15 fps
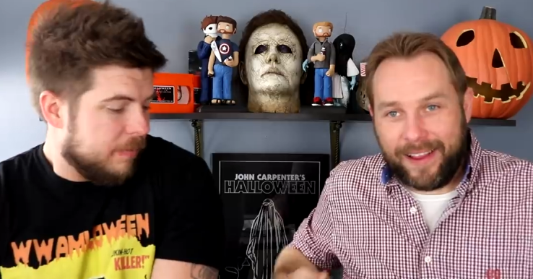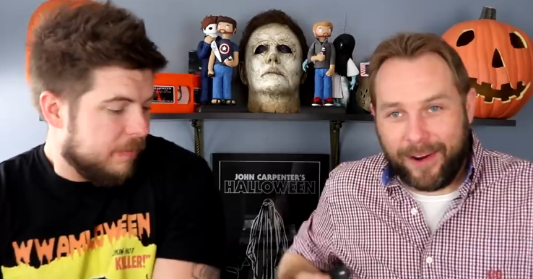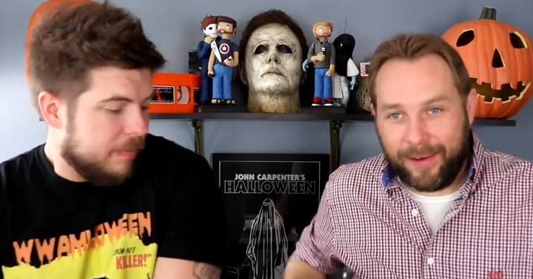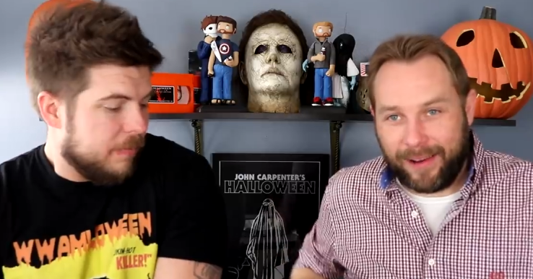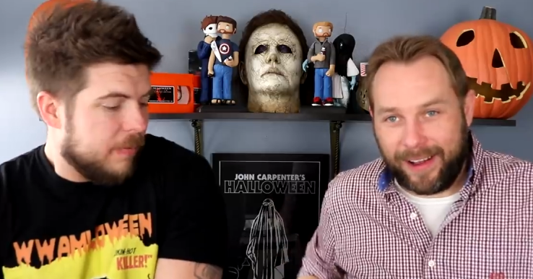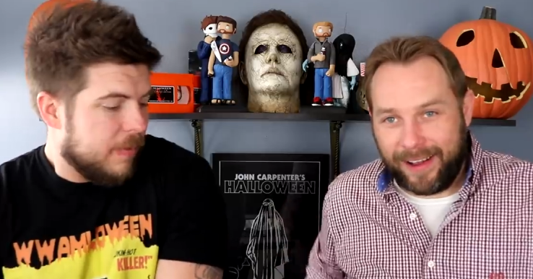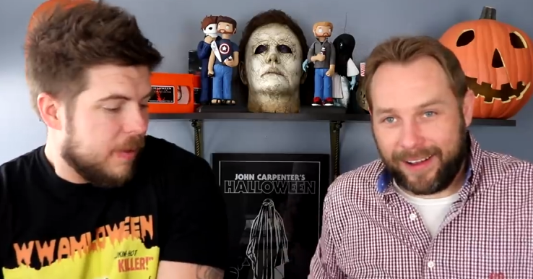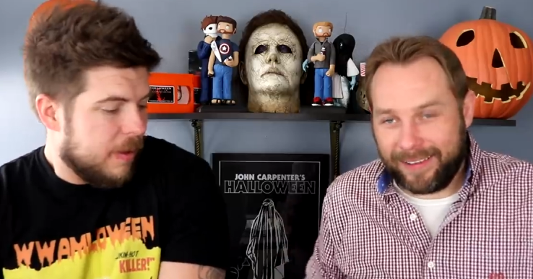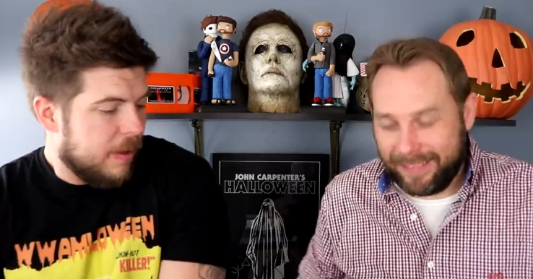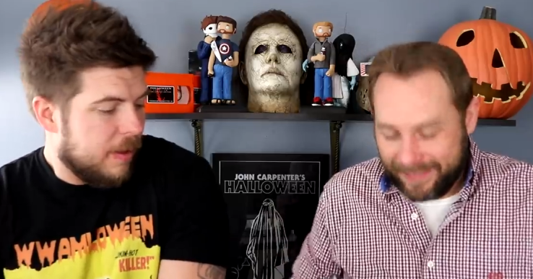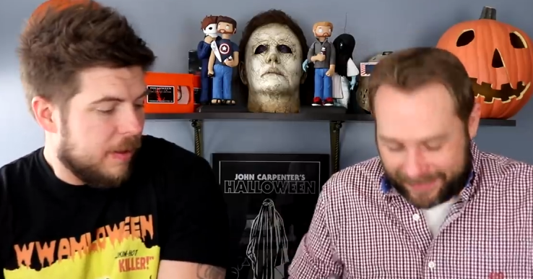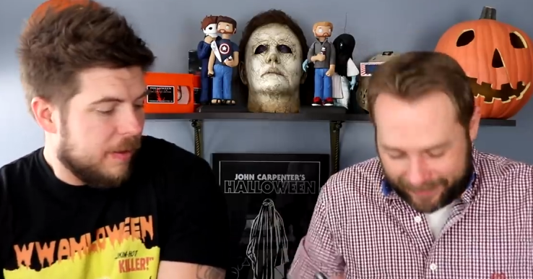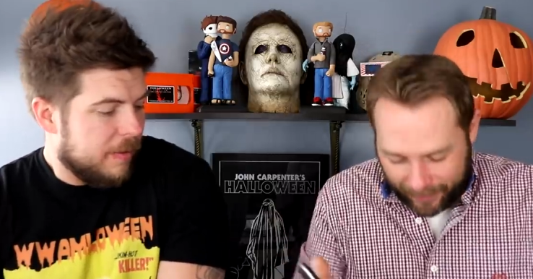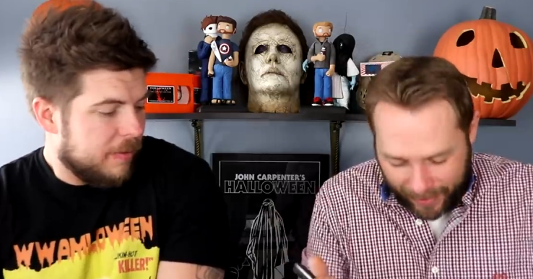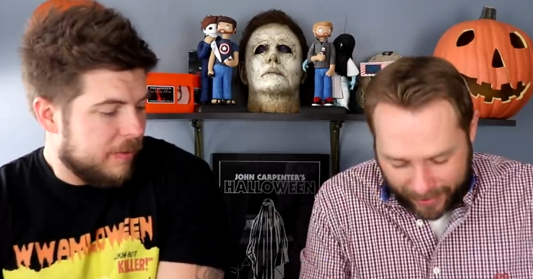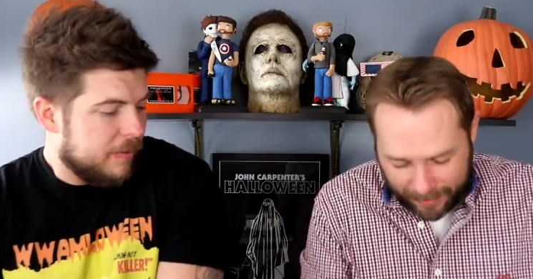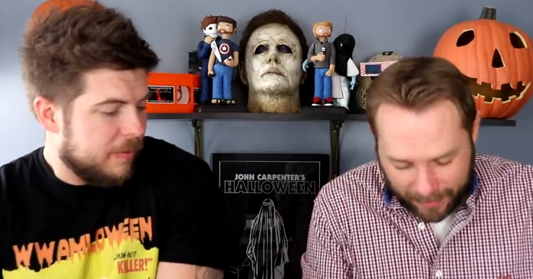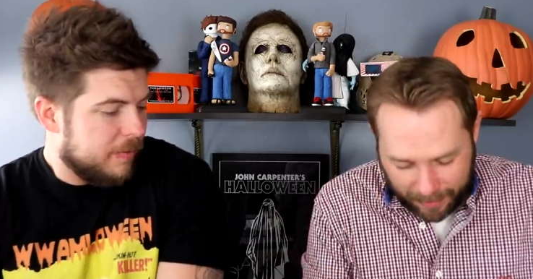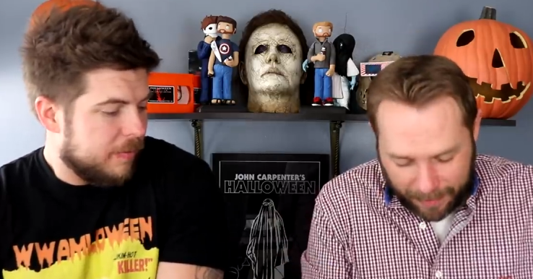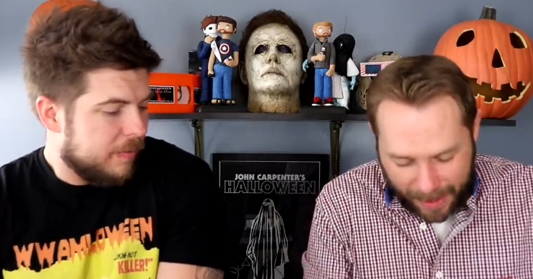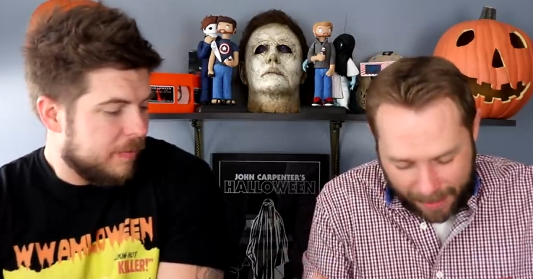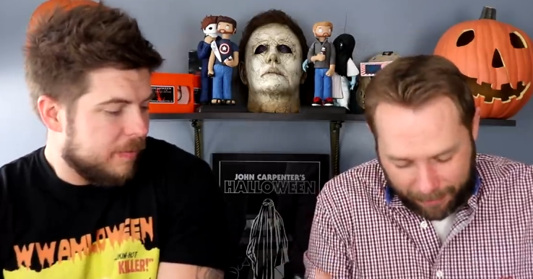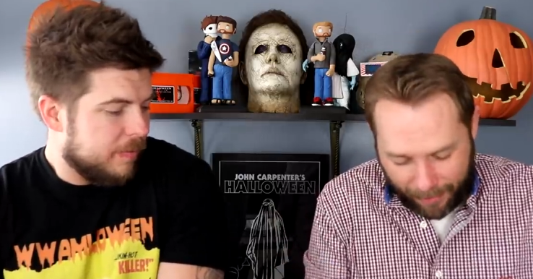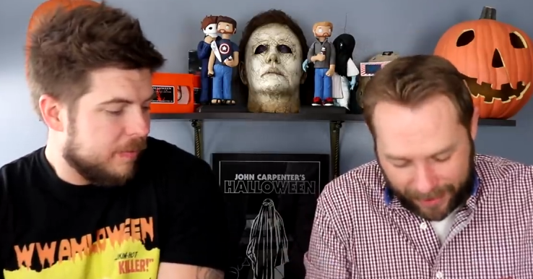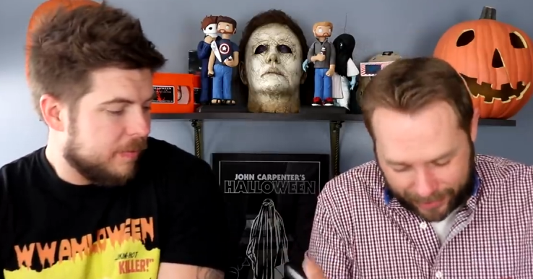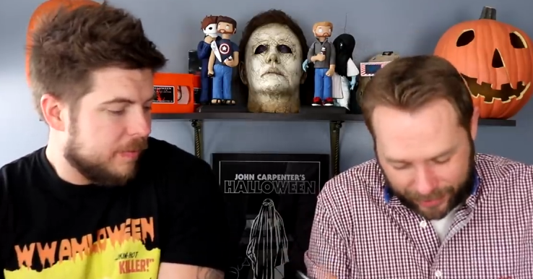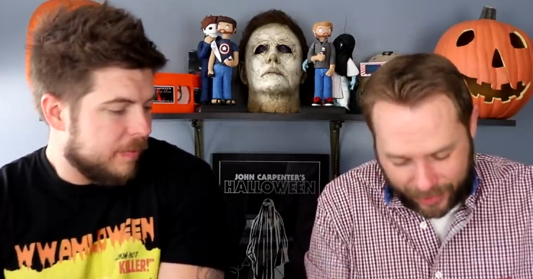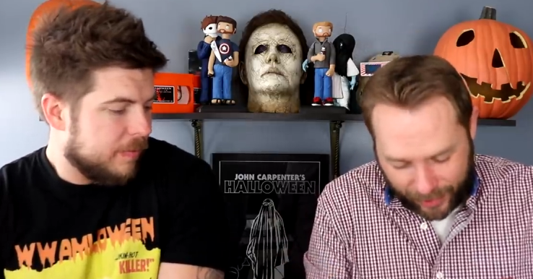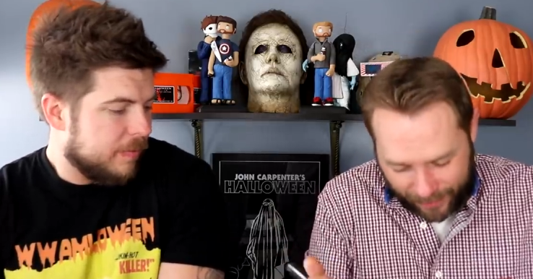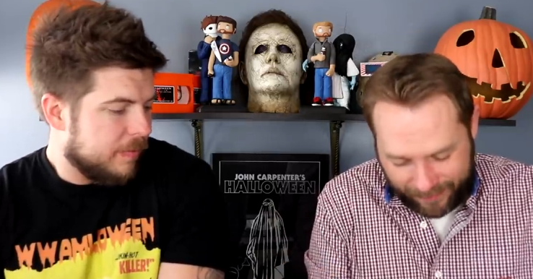Speaker 1: there. Uh, welcome to the Bob Ross
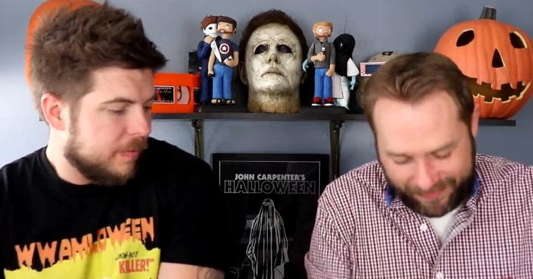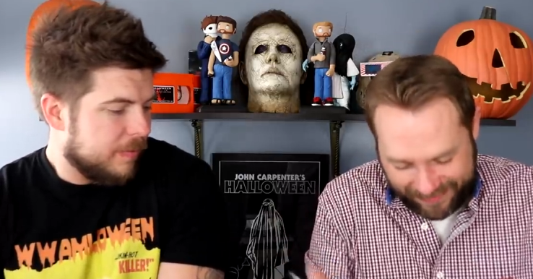show.